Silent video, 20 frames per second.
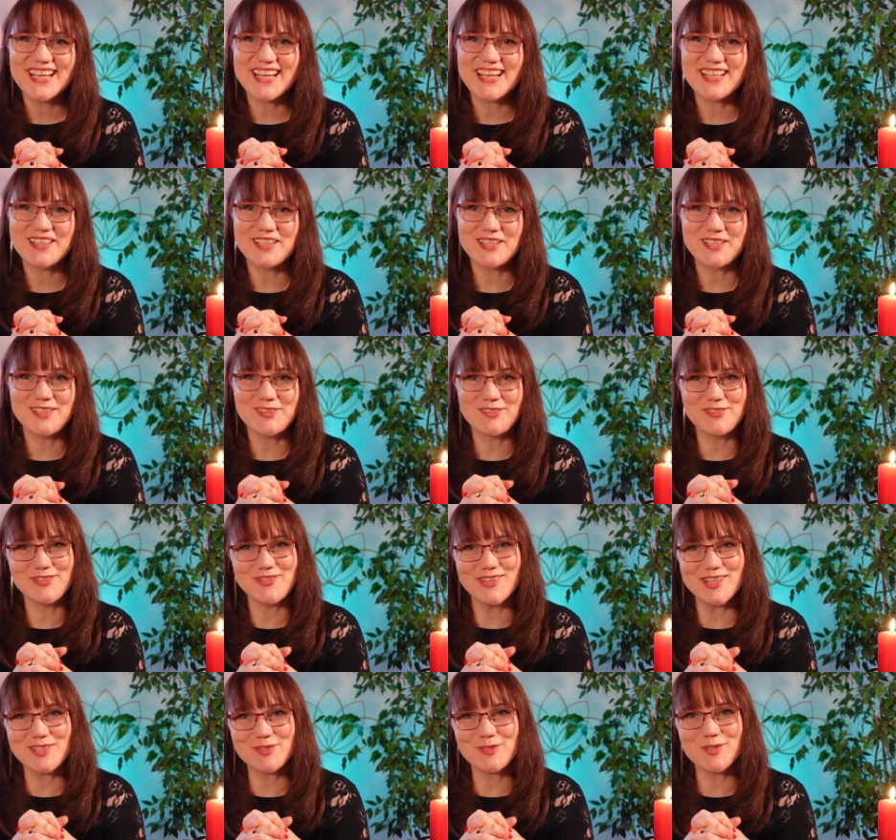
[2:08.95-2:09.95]
And the
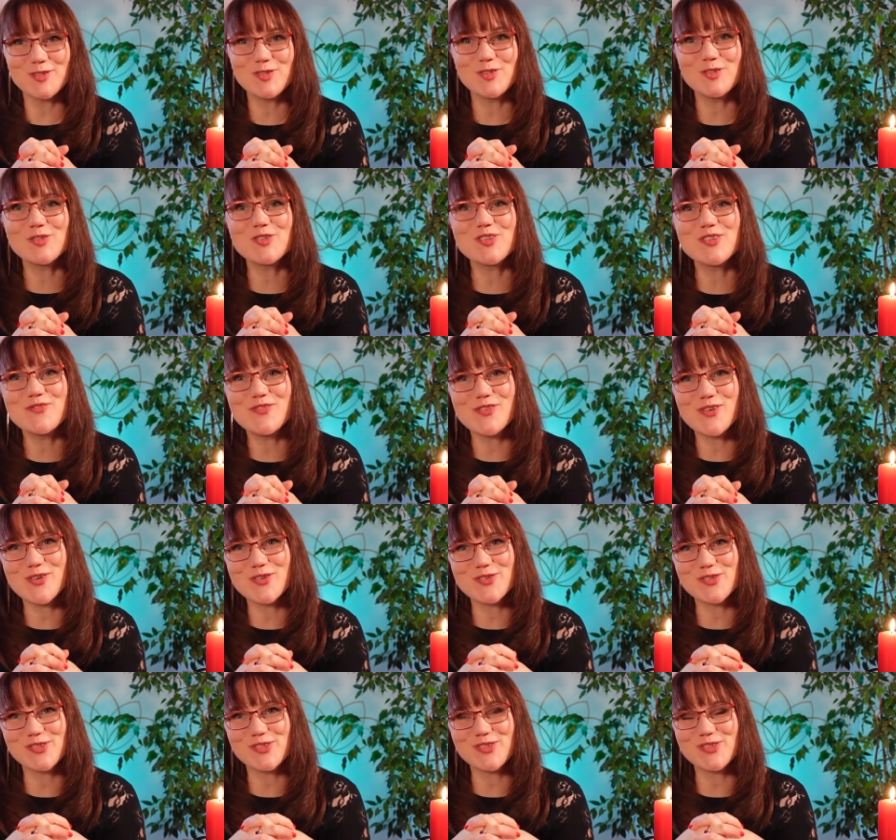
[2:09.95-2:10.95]
universe wants to
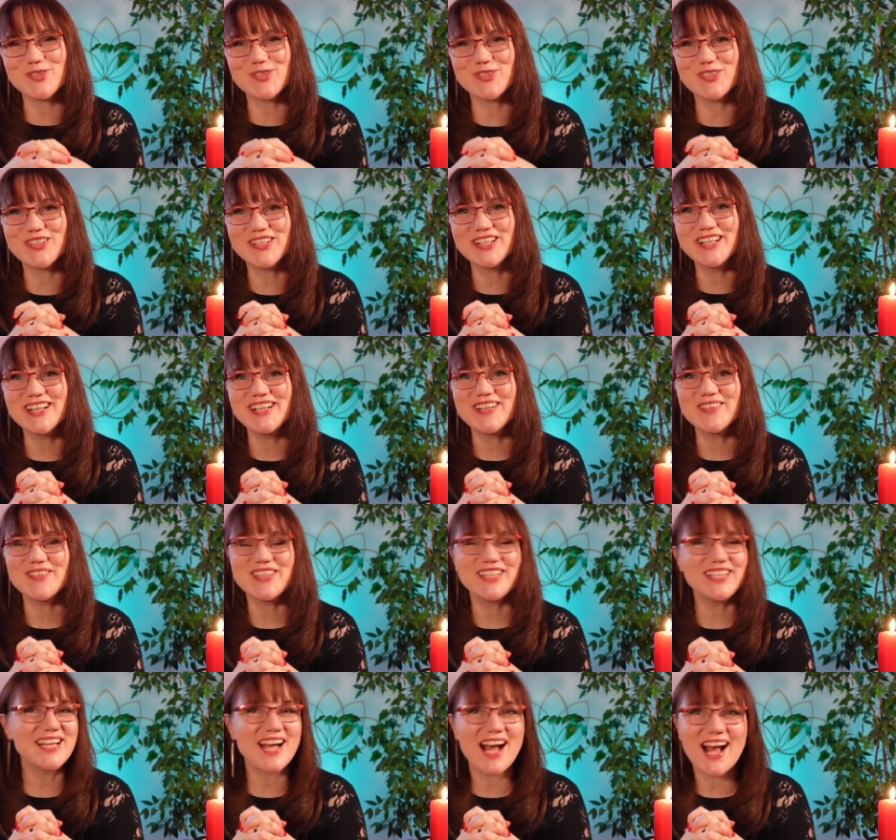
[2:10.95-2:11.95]
reward you, but
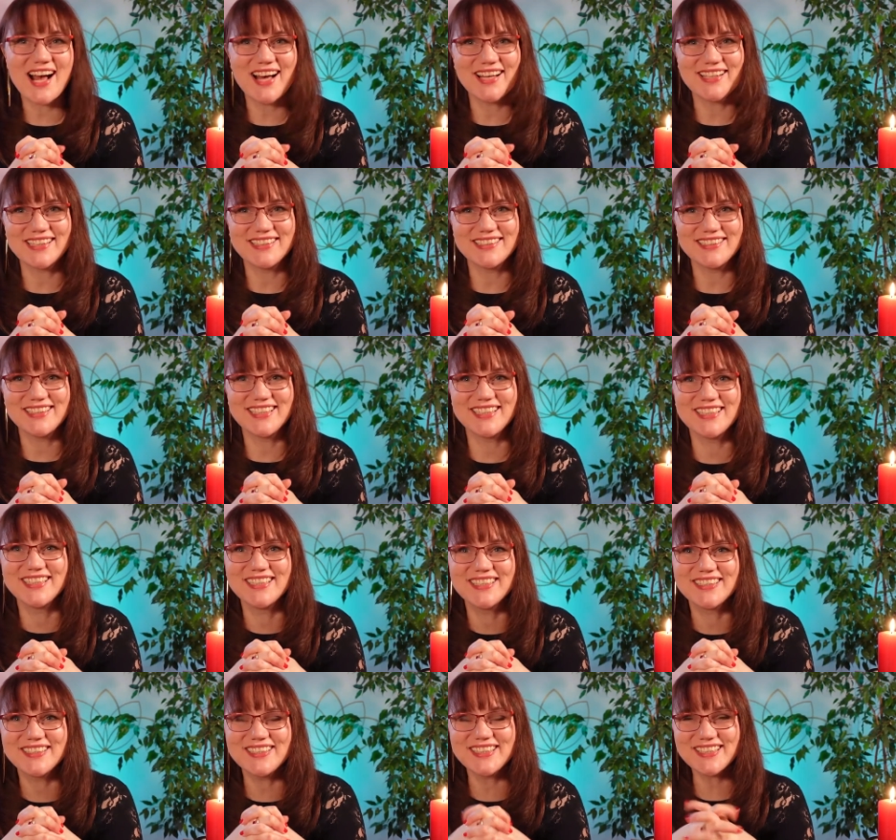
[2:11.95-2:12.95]
they can't.
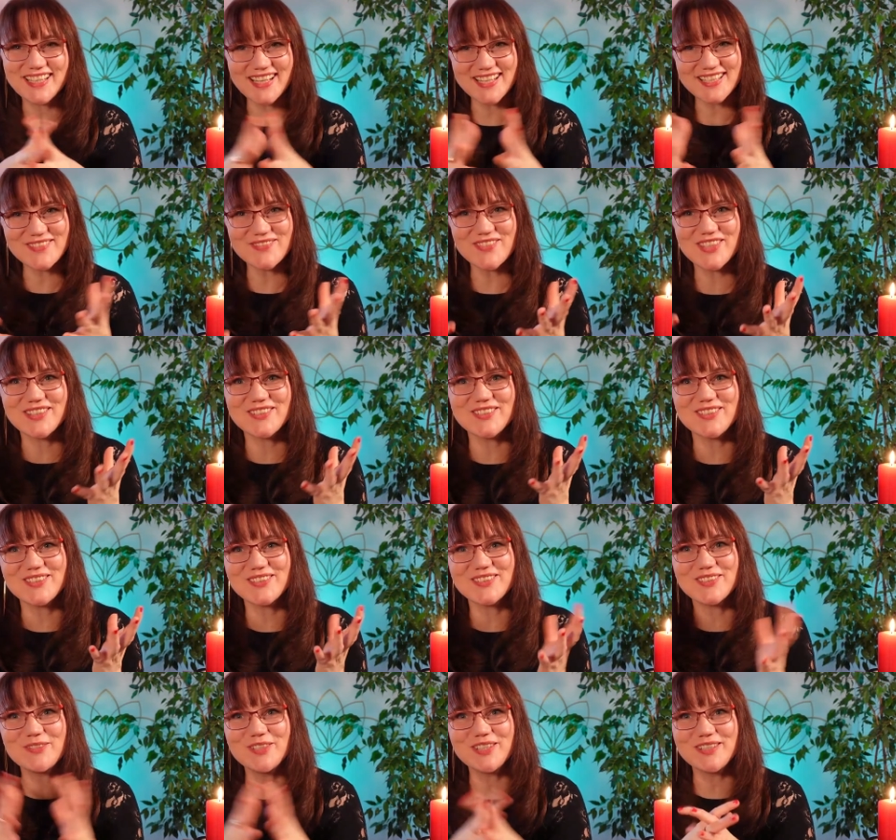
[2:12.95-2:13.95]
They can't, because
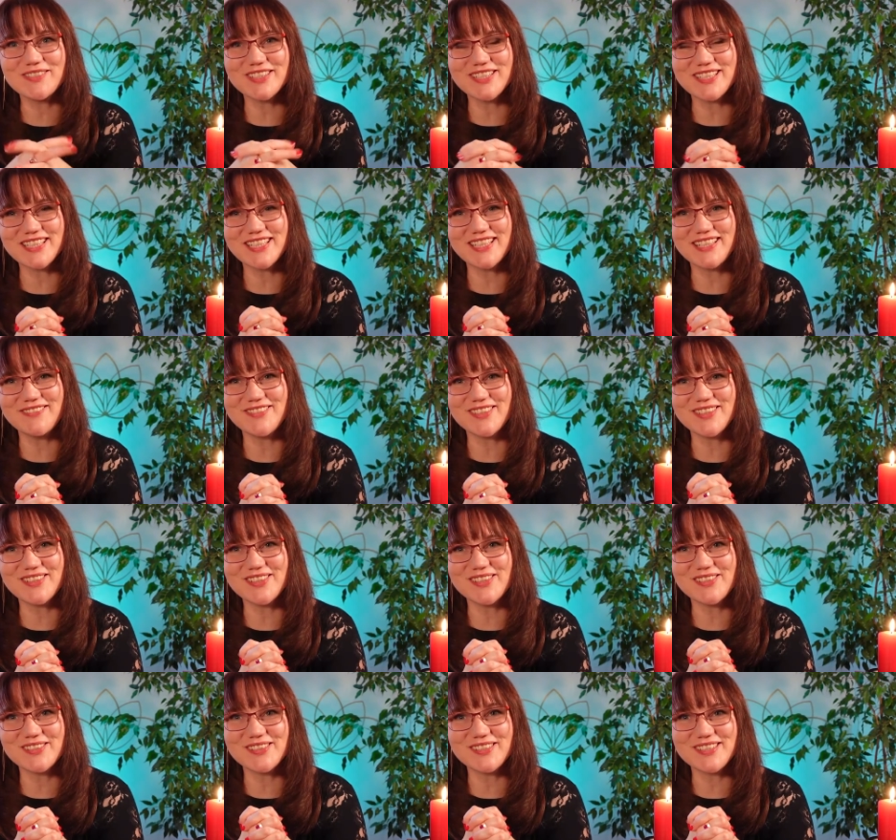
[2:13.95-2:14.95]
whatever they give you,
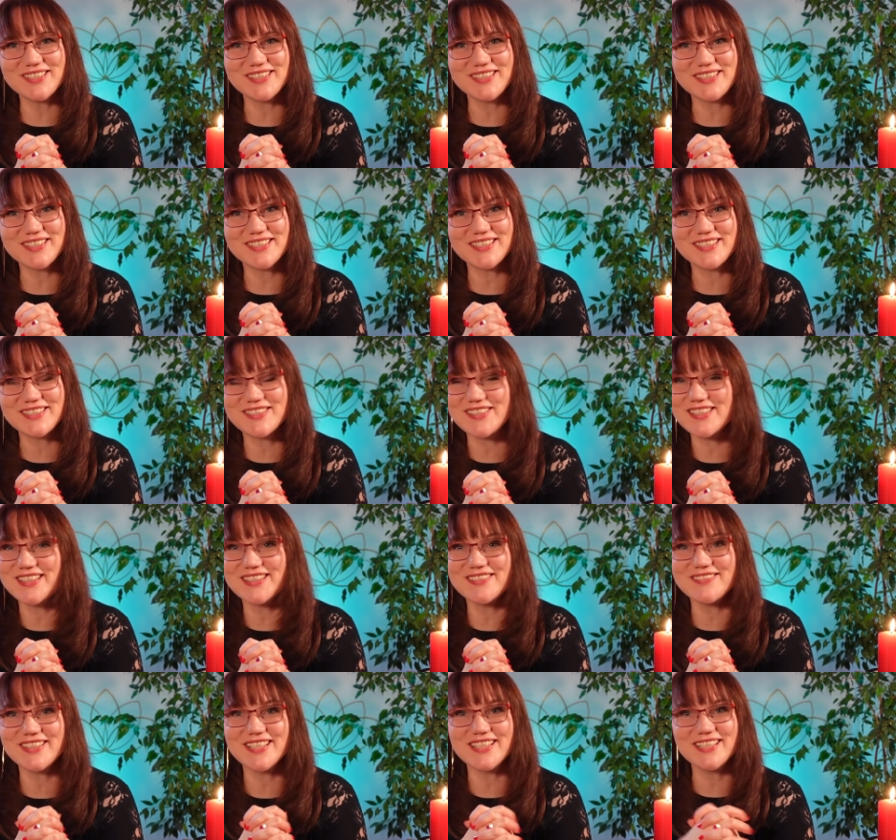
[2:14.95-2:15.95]
you just straight
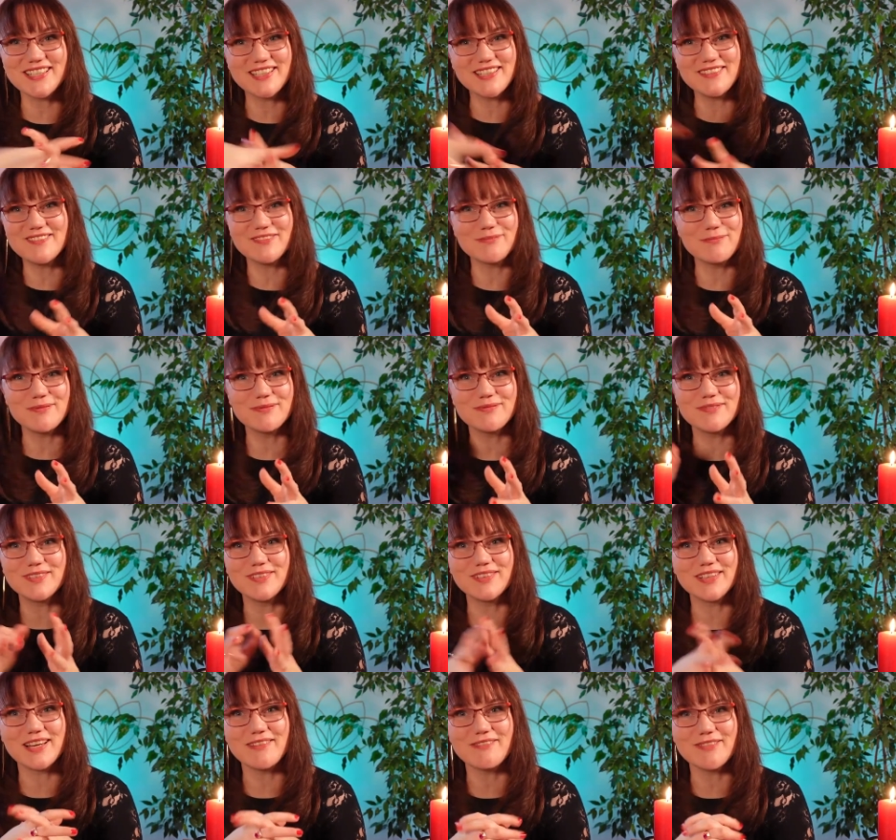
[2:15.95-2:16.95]
away give
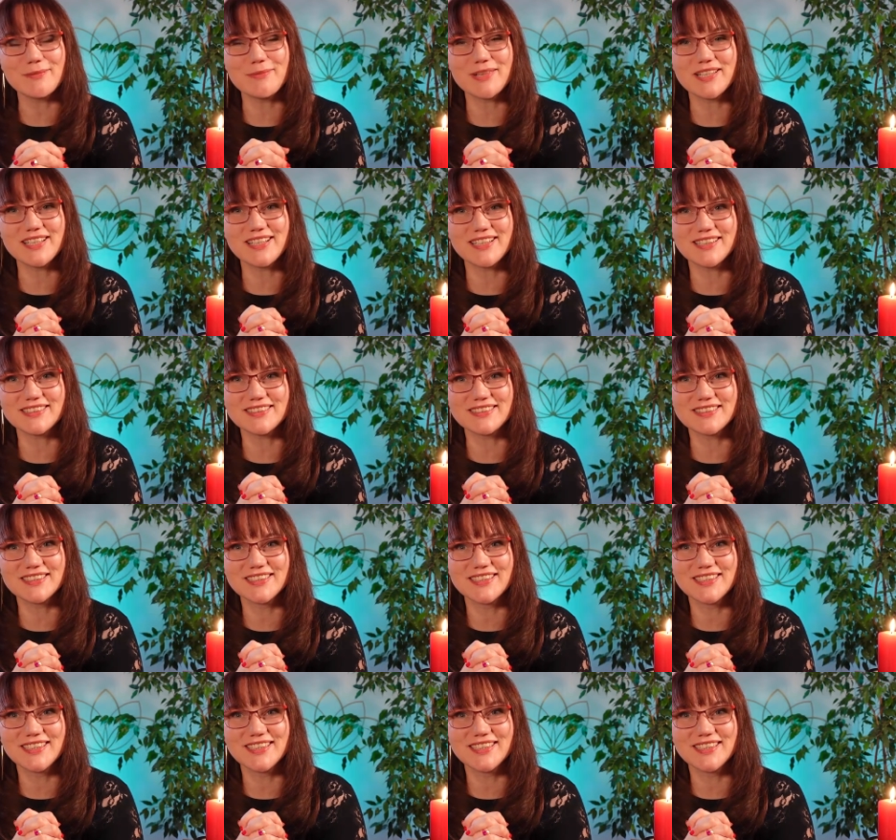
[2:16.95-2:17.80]
to everybody else.